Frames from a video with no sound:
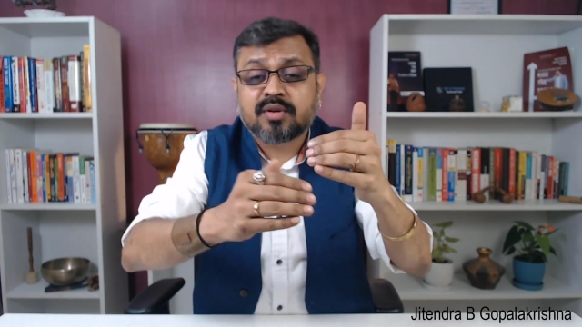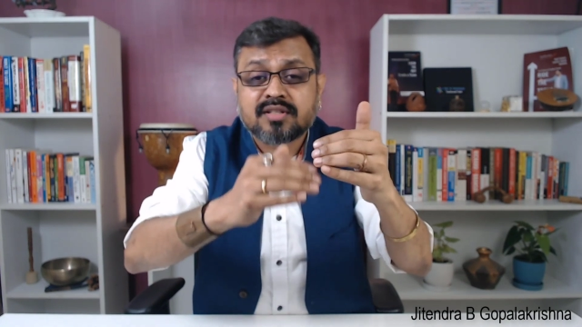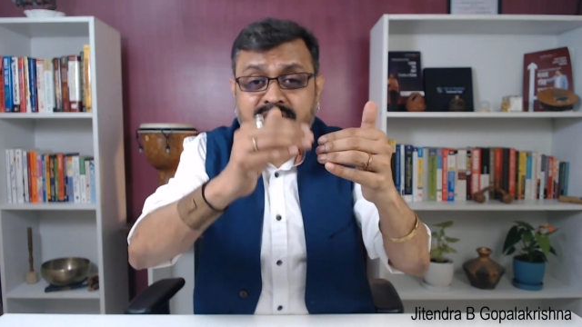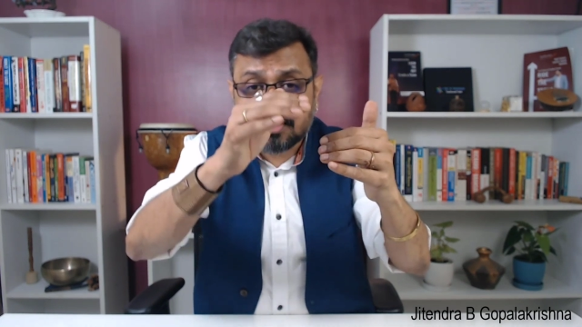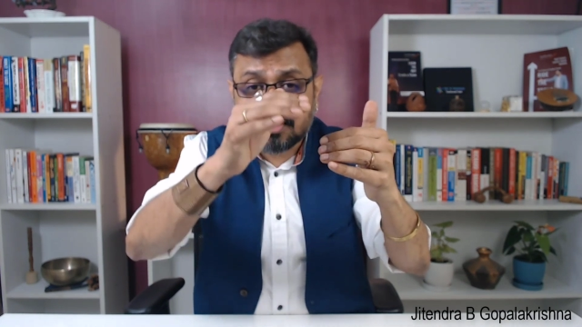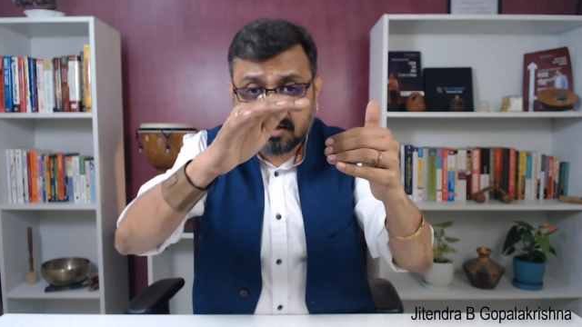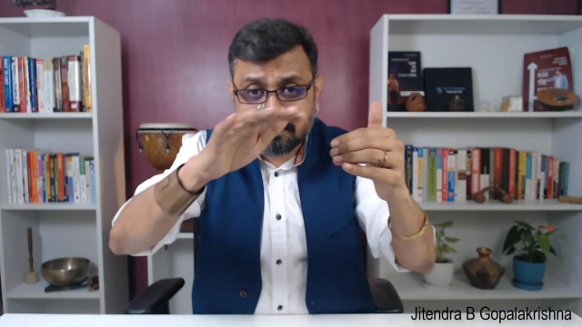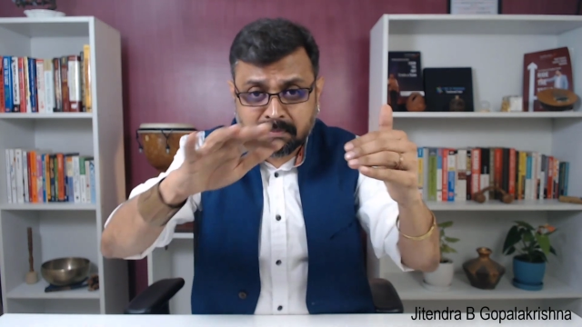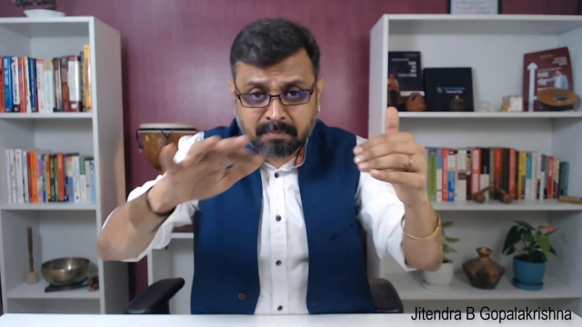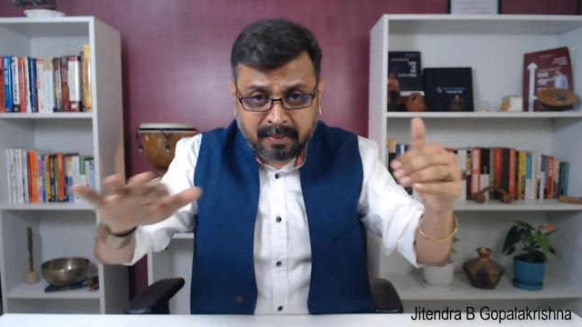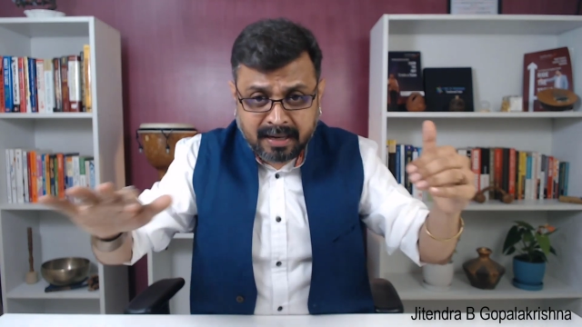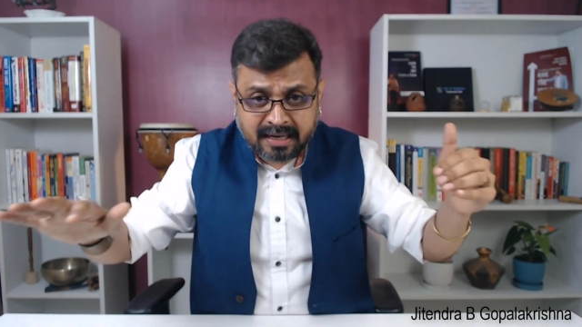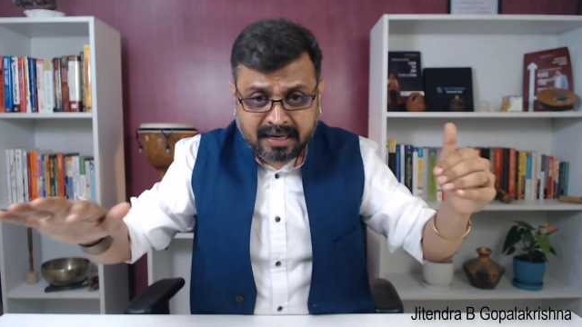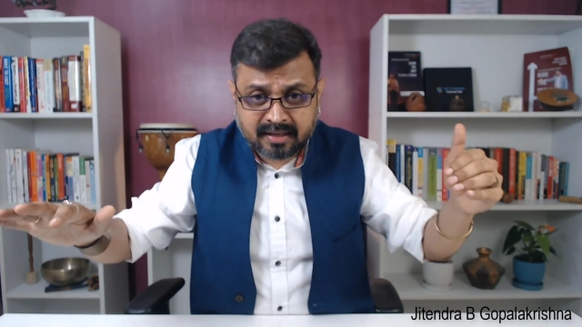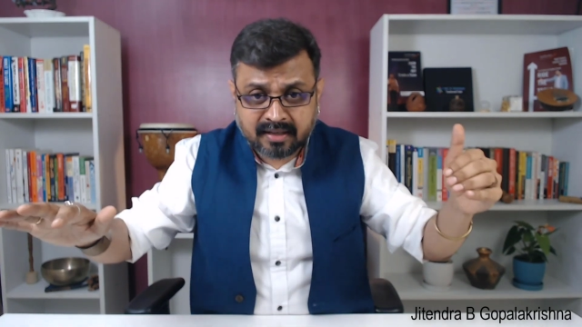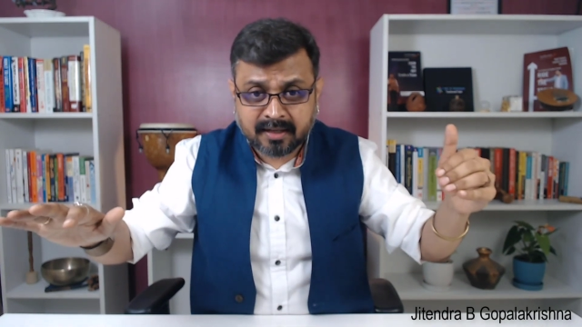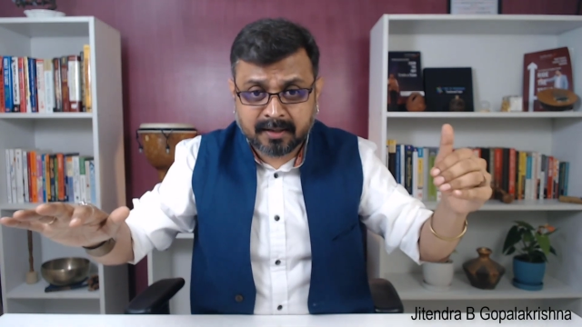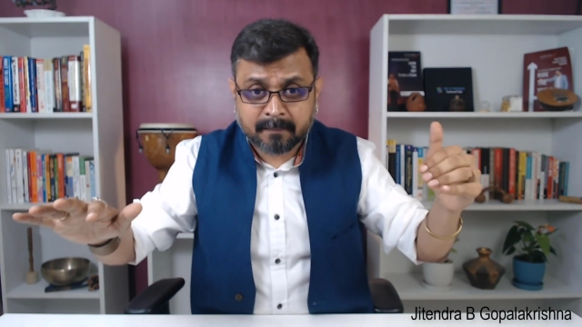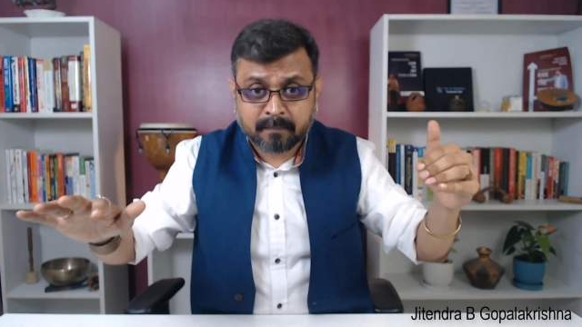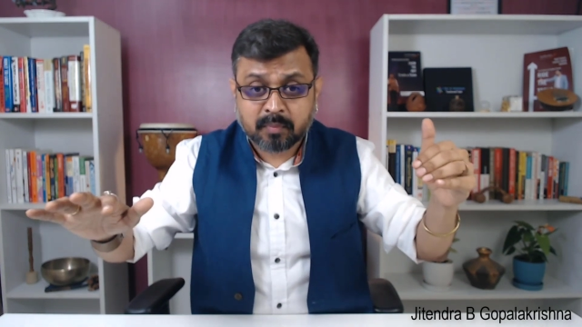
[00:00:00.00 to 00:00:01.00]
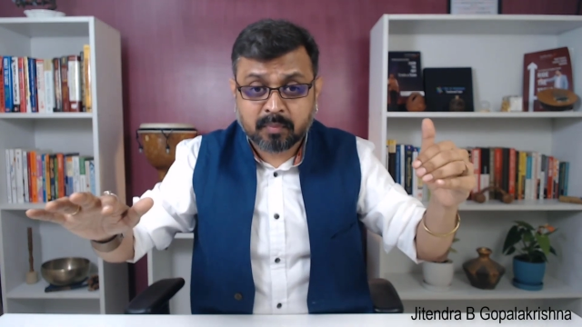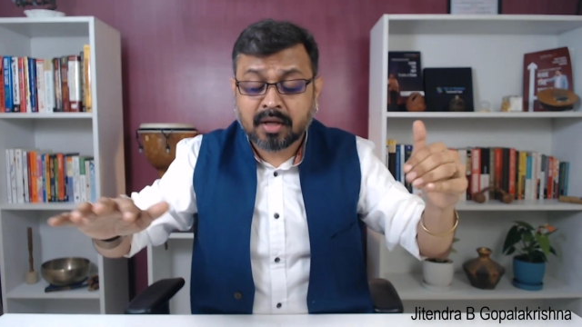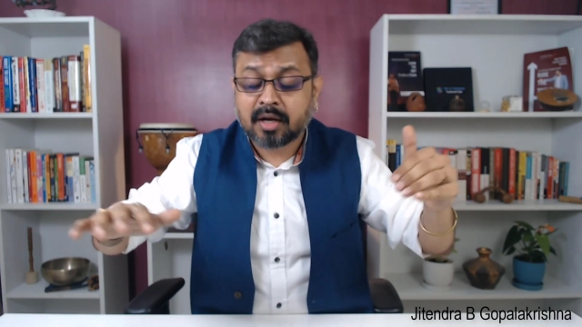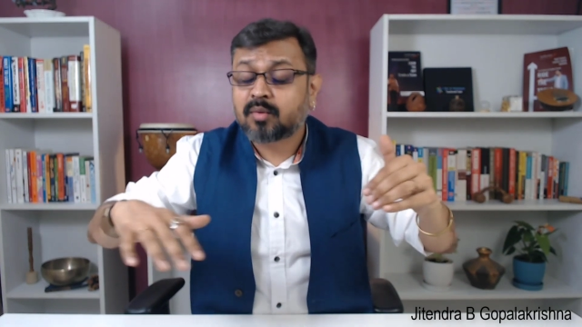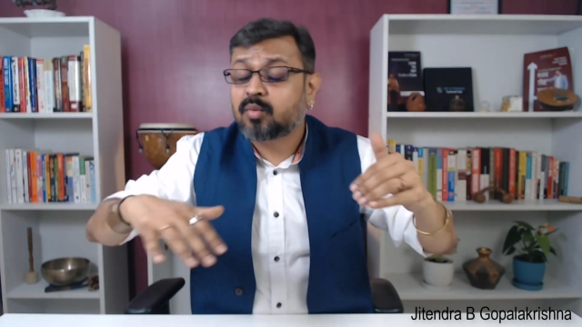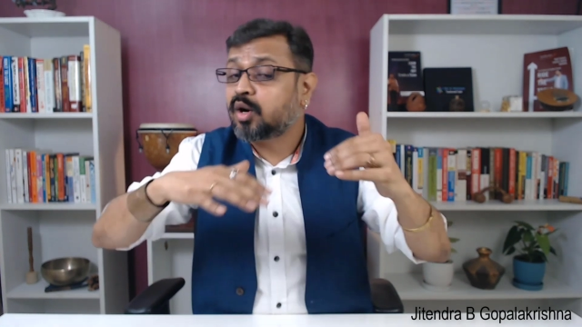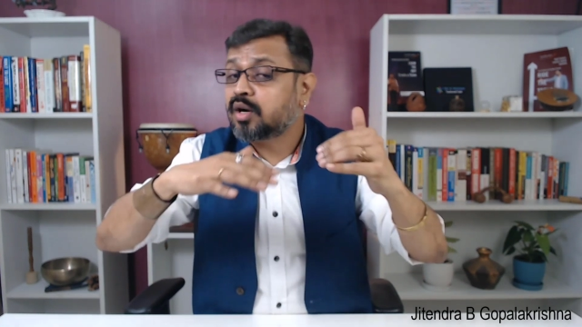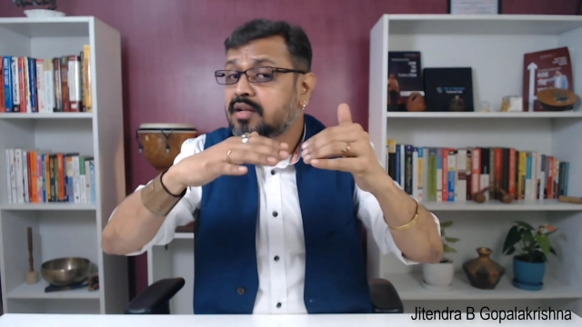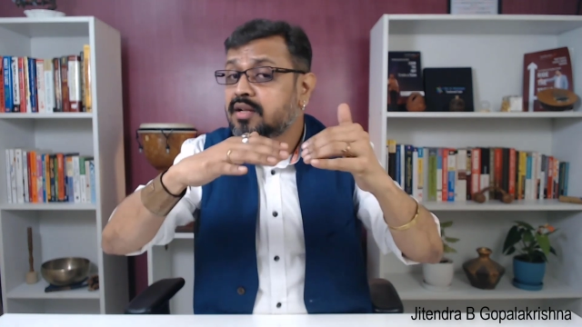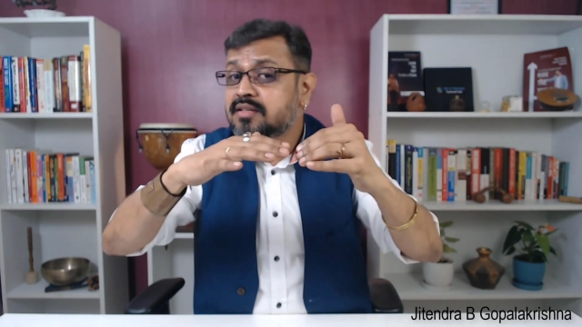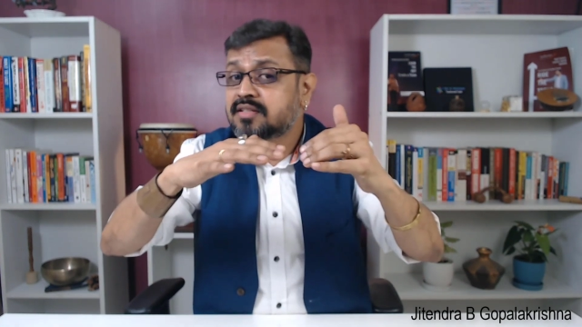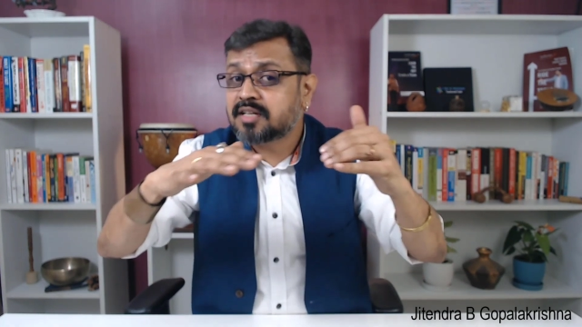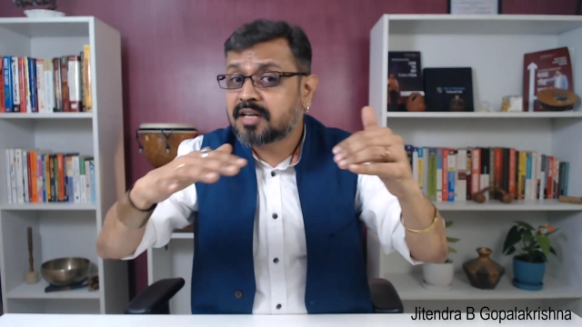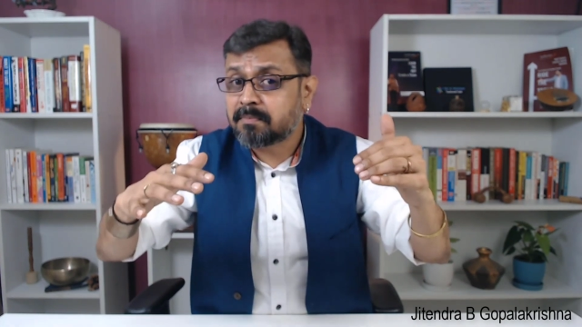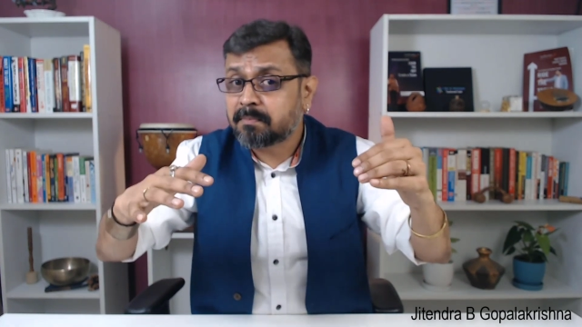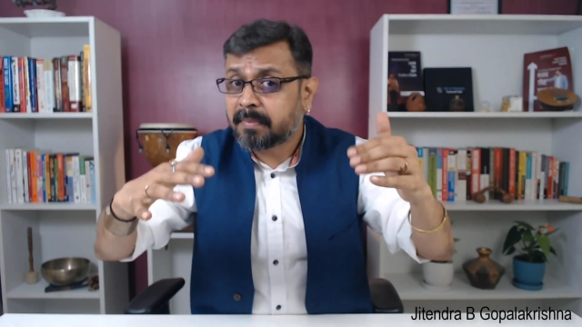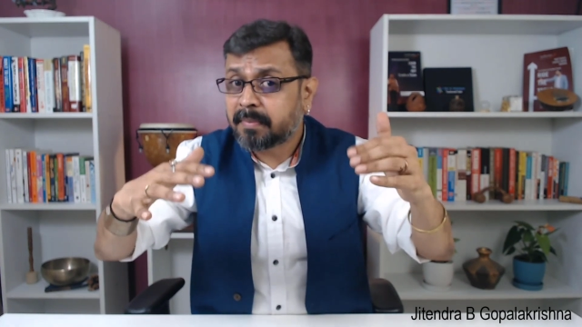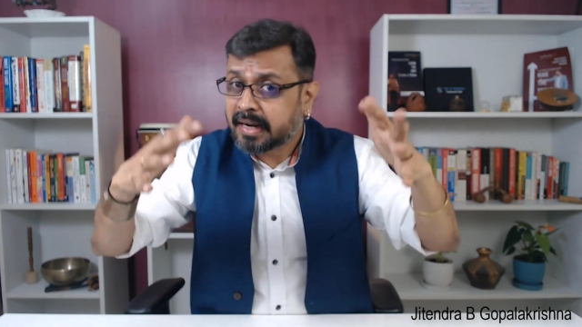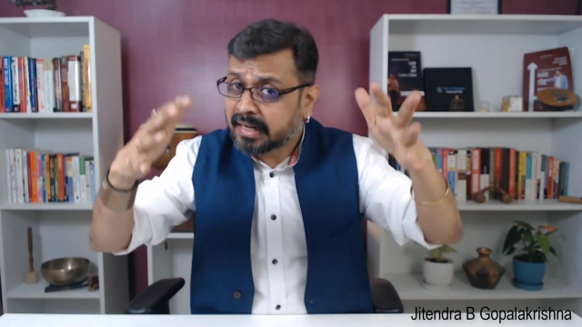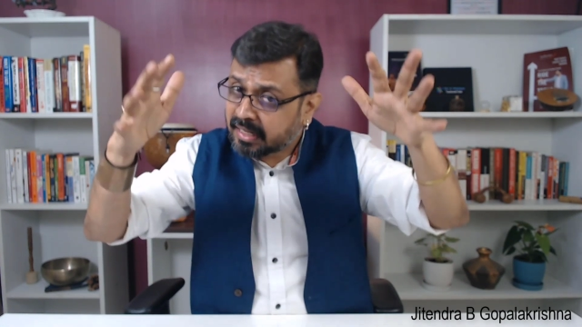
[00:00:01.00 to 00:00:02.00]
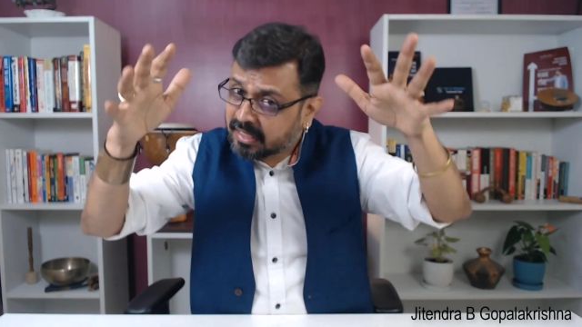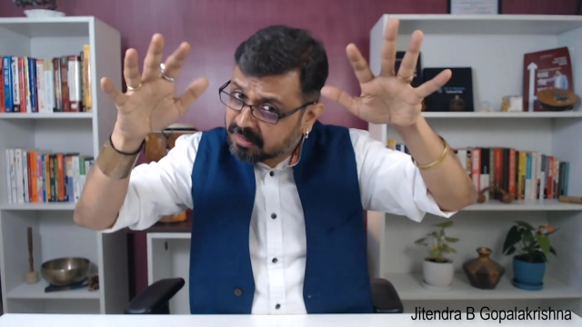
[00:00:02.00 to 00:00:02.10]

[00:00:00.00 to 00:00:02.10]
is it impacting and what does it impact,